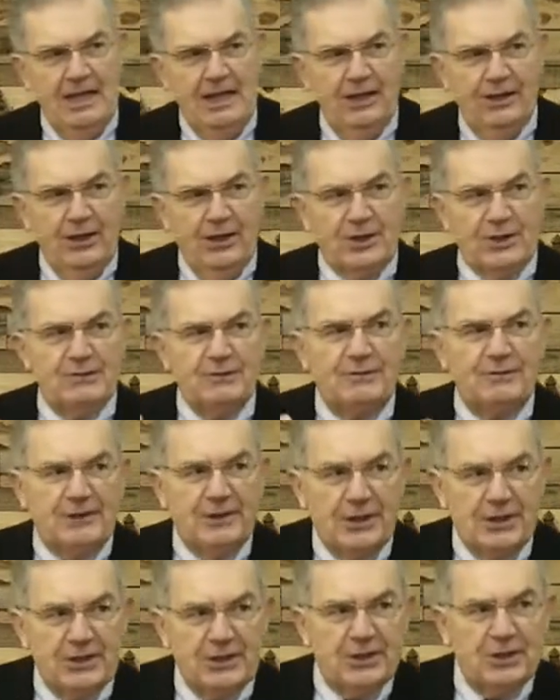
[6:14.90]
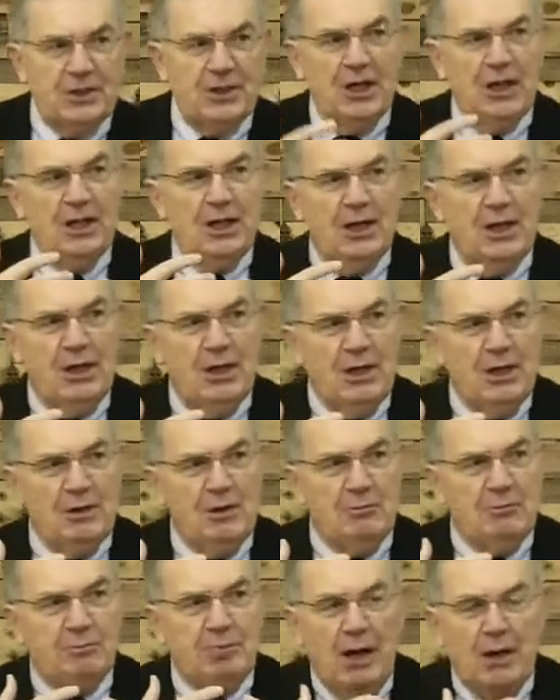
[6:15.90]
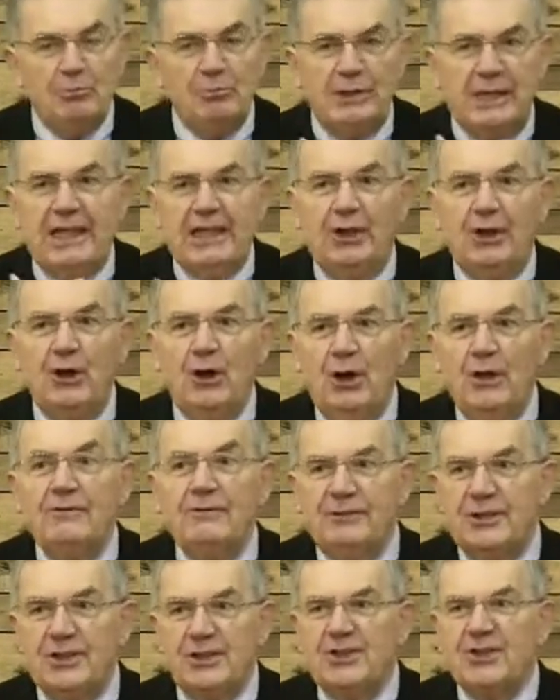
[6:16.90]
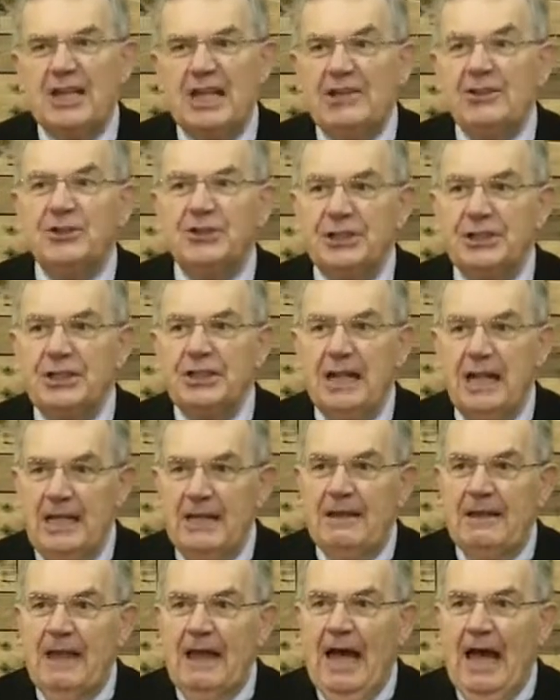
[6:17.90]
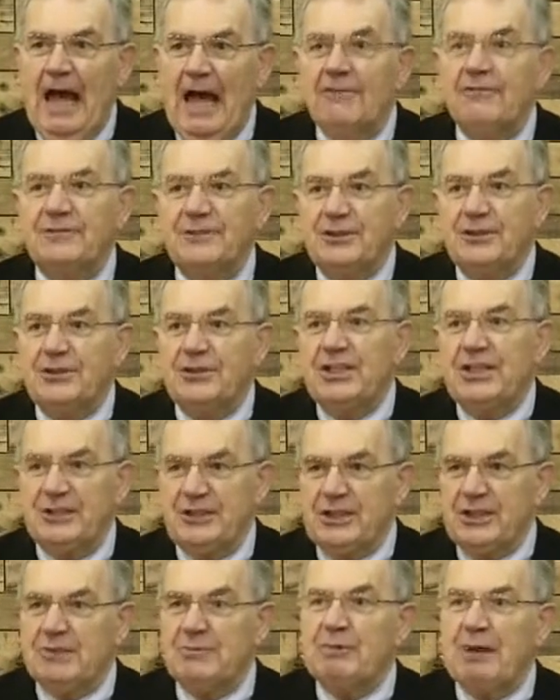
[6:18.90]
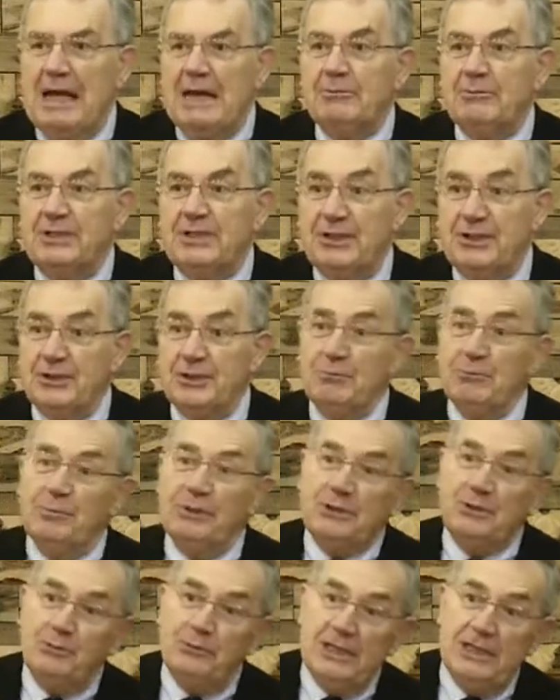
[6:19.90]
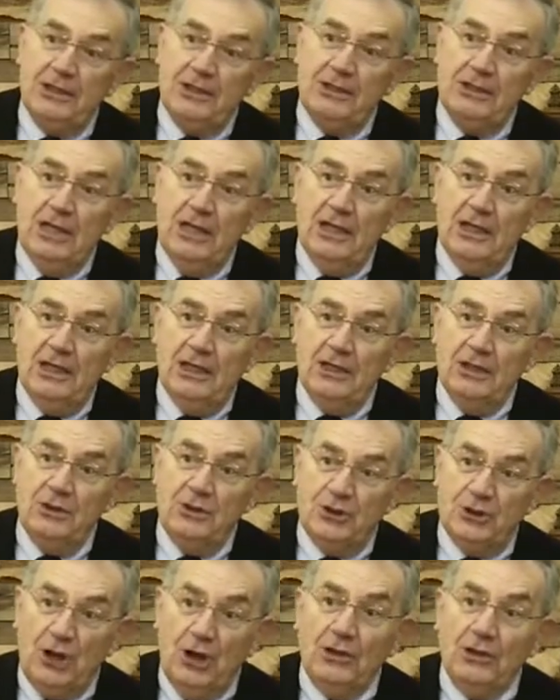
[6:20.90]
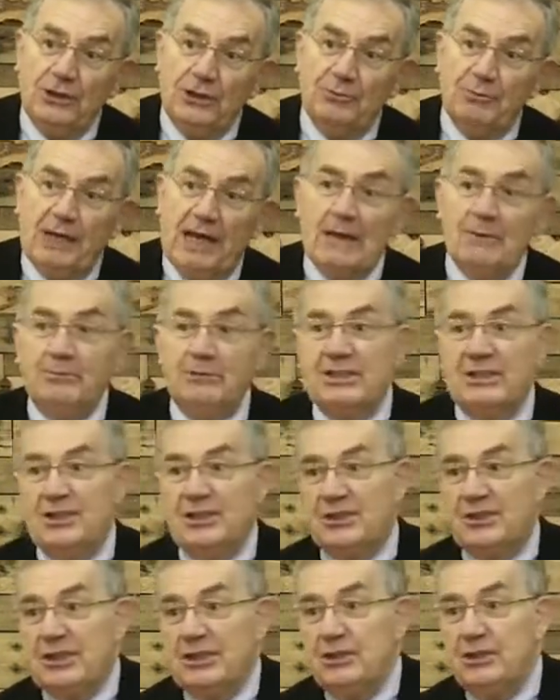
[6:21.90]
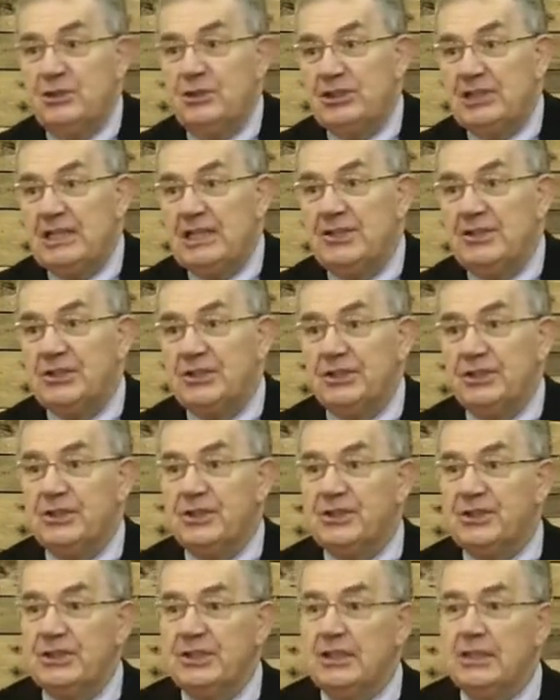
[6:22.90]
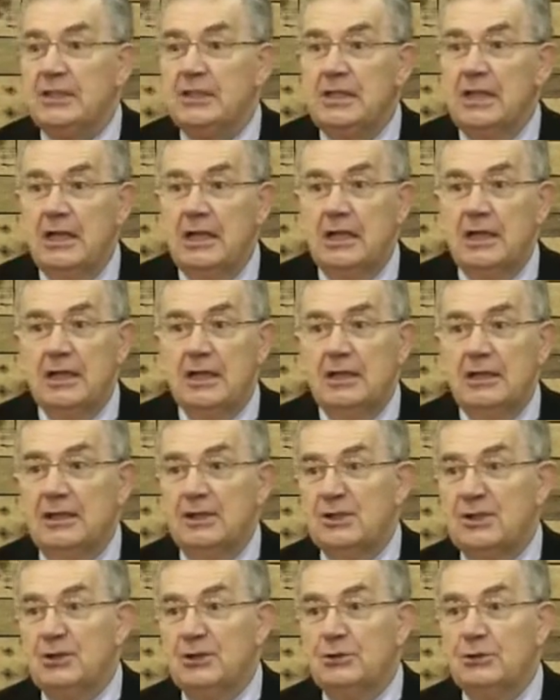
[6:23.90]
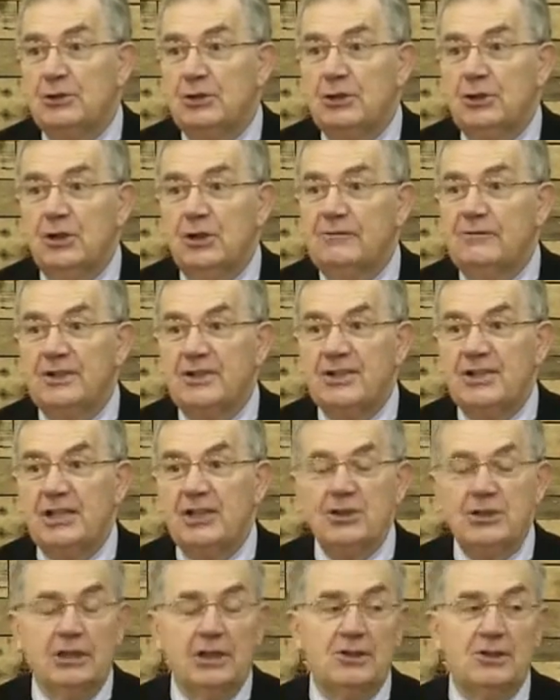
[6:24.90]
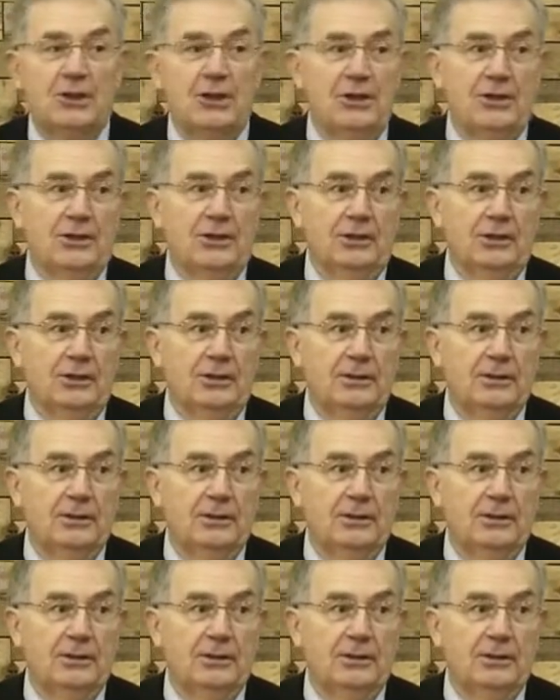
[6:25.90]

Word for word: this first public conversation after Jesus' baptism between John the Baptist and Jesus, and there's no conversation at all.